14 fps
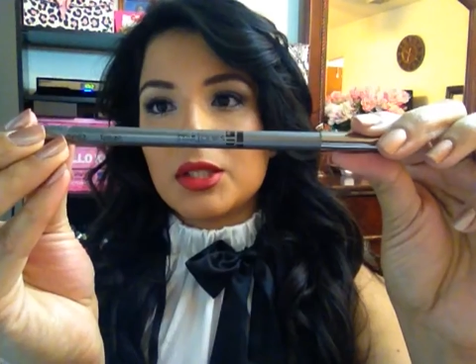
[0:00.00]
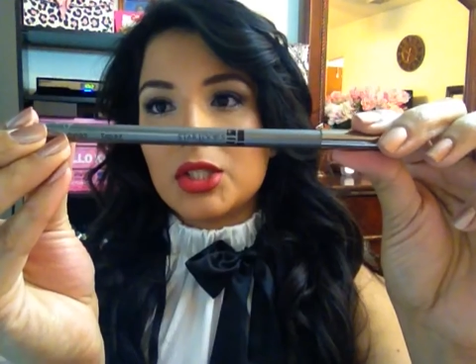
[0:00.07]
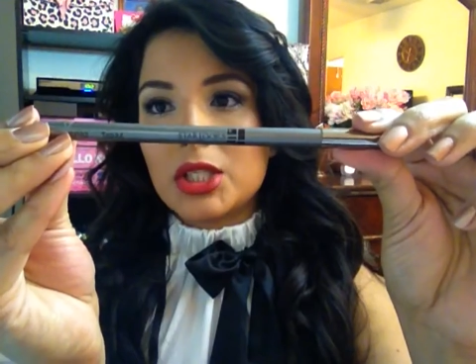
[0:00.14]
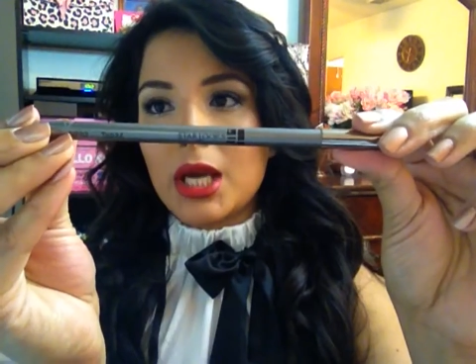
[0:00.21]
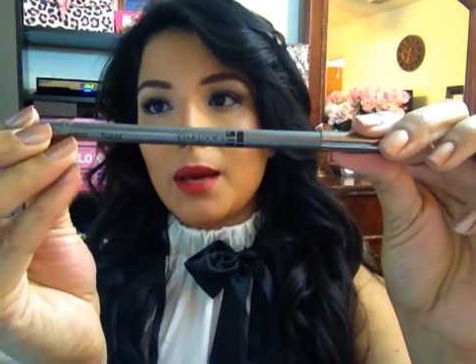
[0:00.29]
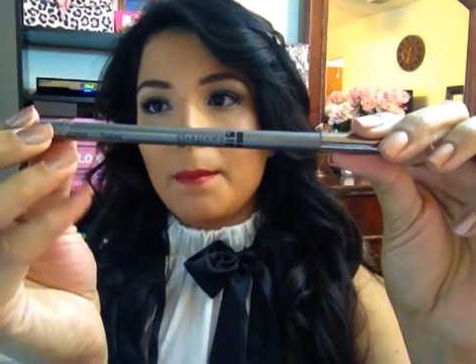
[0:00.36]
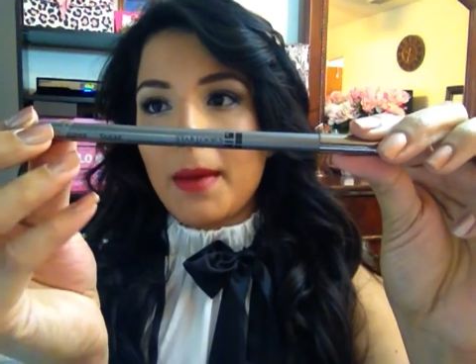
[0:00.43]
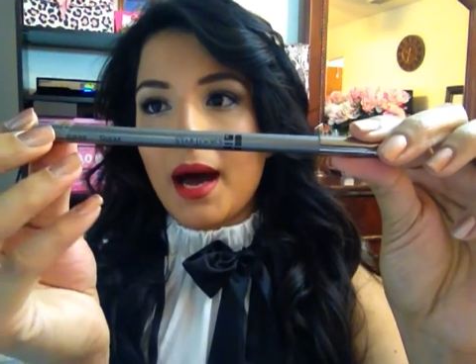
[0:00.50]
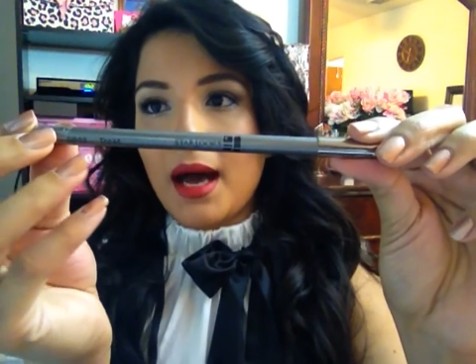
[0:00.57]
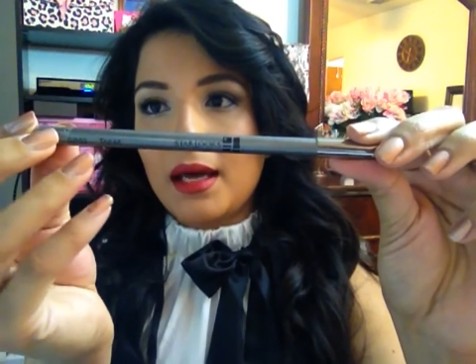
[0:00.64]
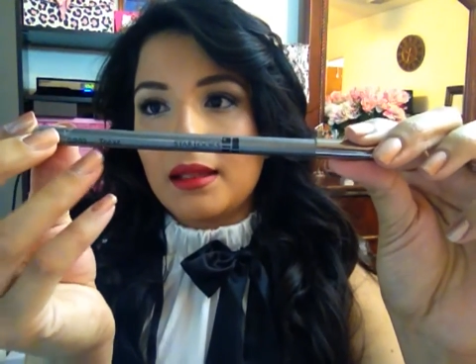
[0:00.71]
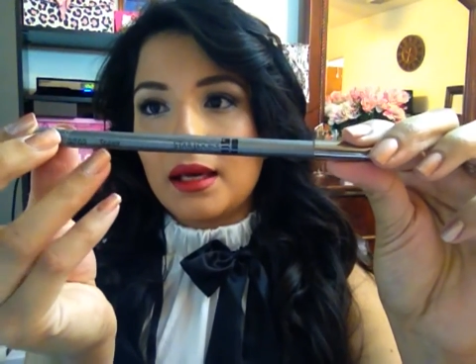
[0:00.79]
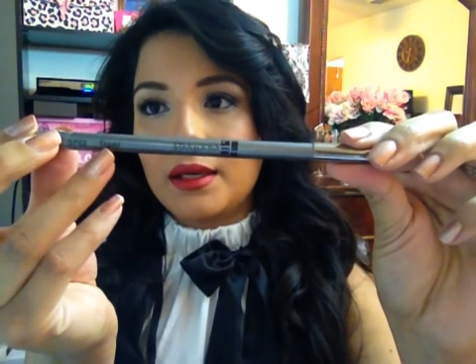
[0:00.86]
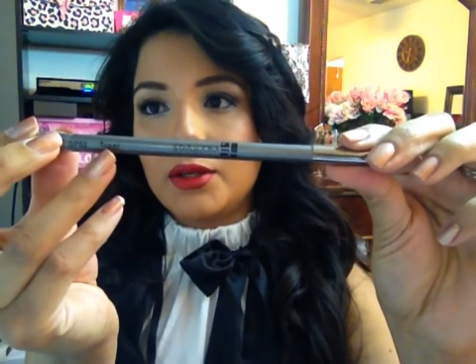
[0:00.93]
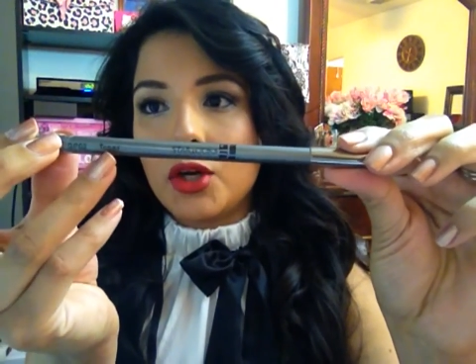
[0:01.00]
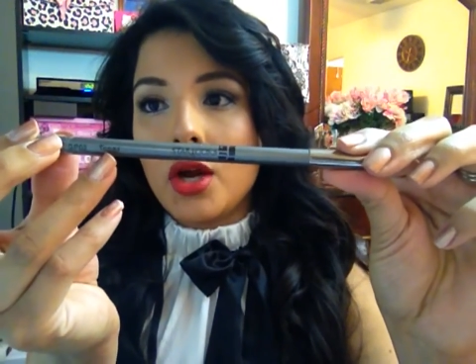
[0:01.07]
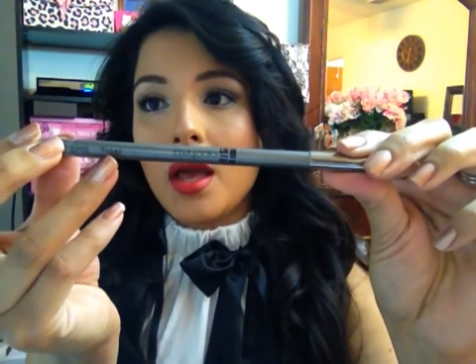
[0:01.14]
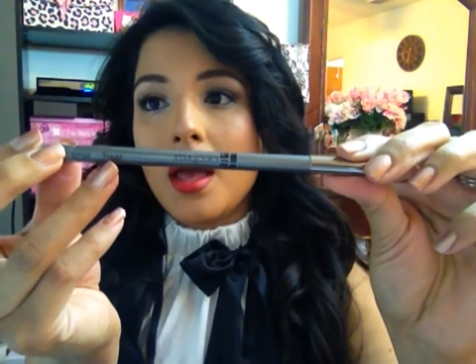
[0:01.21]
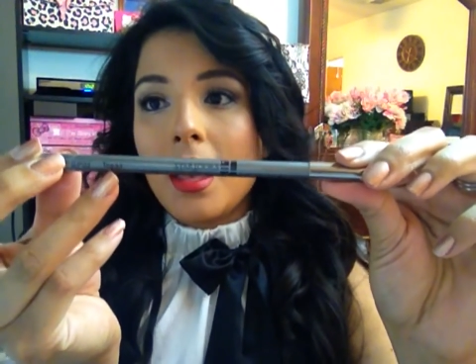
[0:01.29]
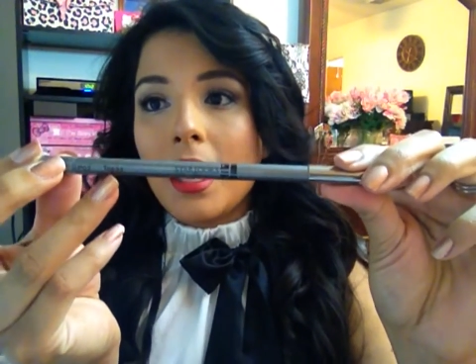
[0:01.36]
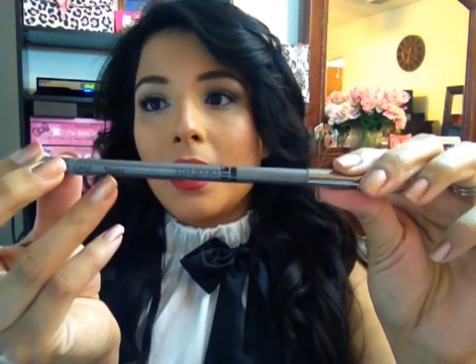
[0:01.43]
gem eyeliner
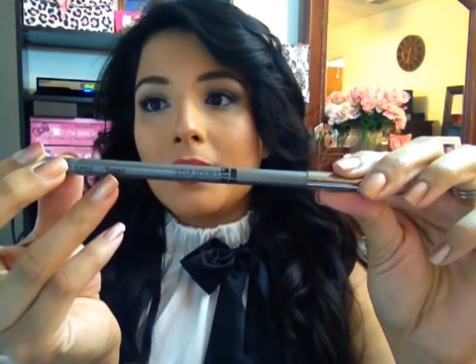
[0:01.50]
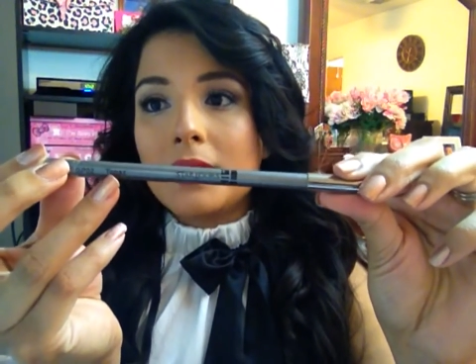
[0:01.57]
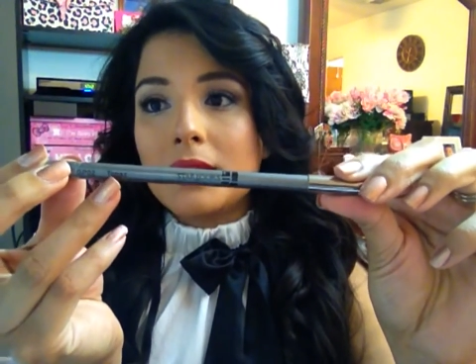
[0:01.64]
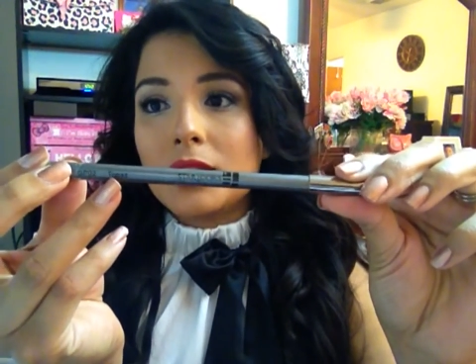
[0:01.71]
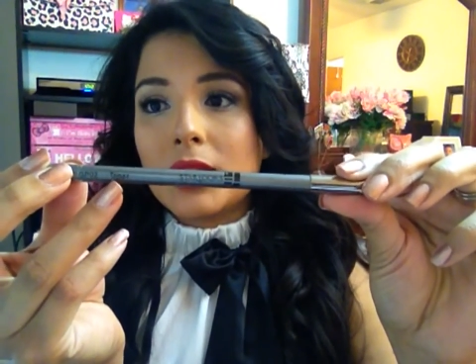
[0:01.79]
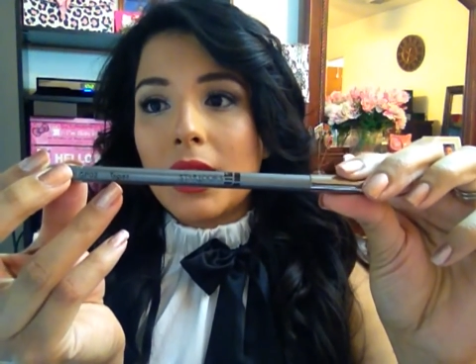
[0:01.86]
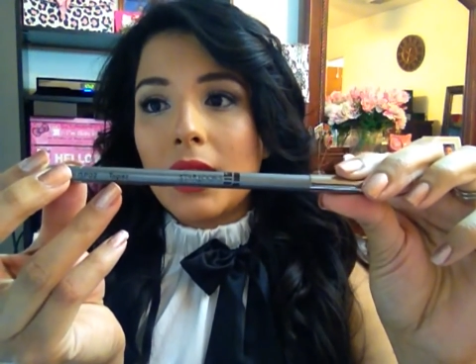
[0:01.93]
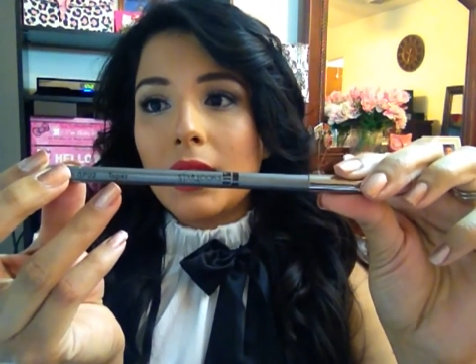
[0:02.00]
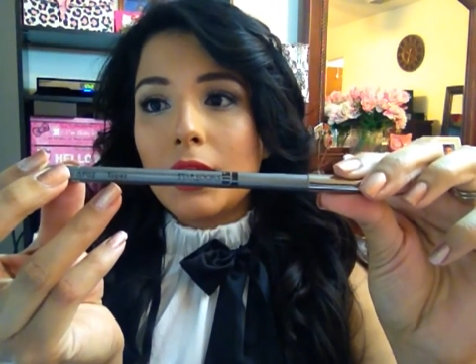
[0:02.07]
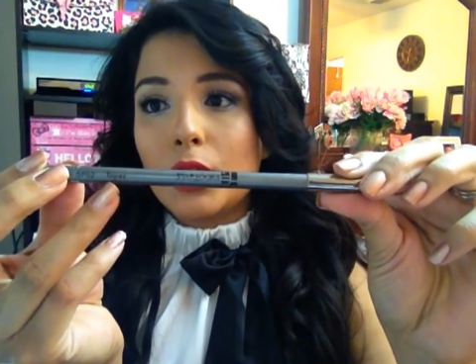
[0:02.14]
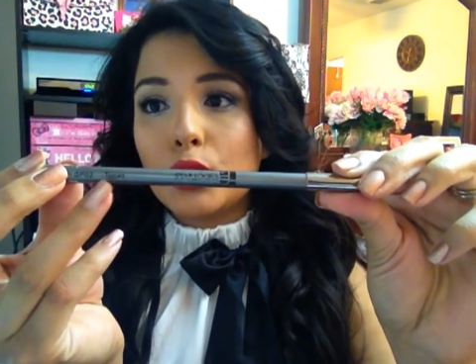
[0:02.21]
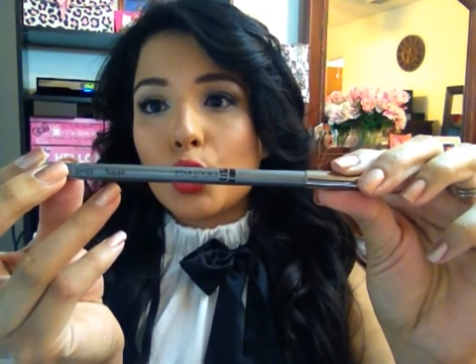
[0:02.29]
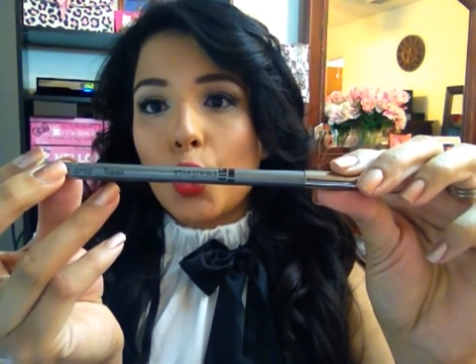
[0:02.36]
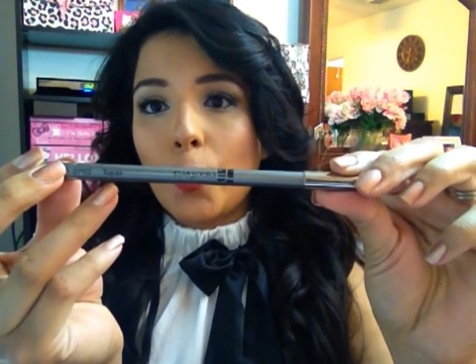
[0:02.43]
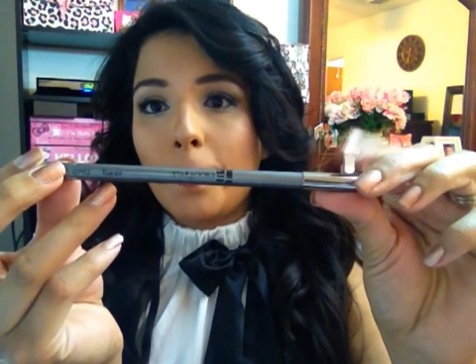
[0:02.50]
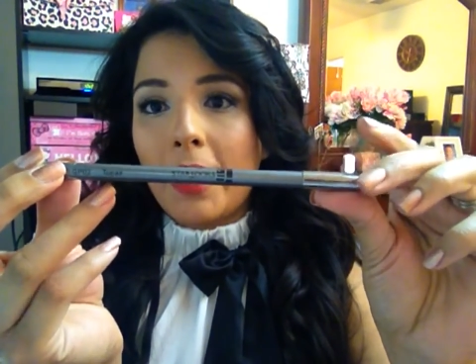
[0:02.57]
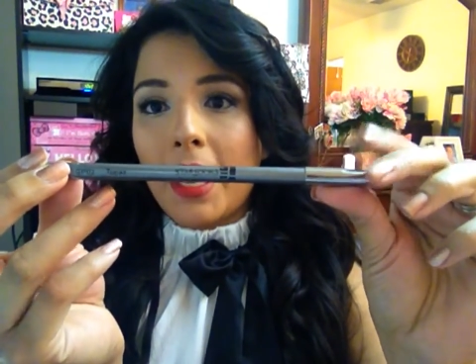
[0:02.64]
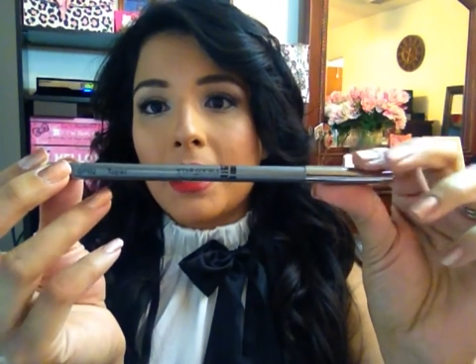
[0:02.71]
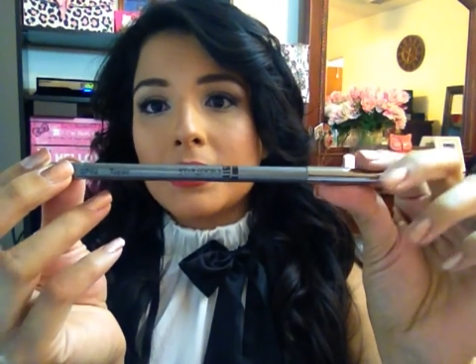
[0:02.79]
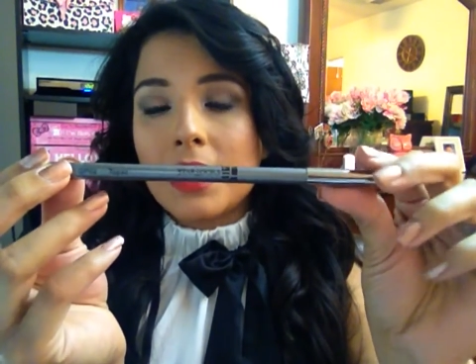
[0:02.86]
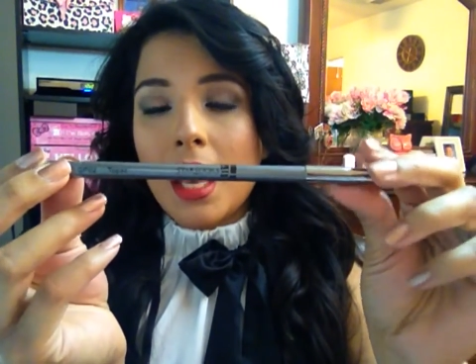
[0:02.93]
in the shade
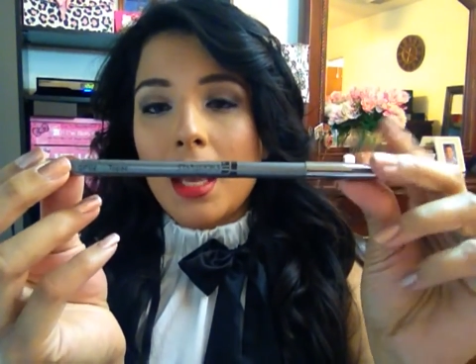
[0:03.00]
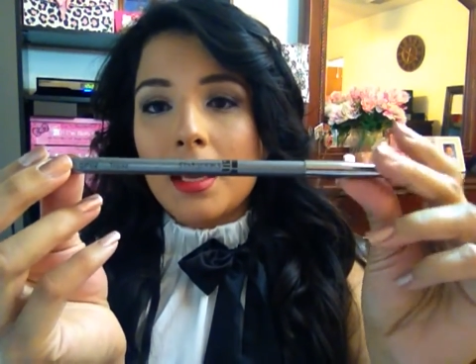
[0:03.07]
Topaz.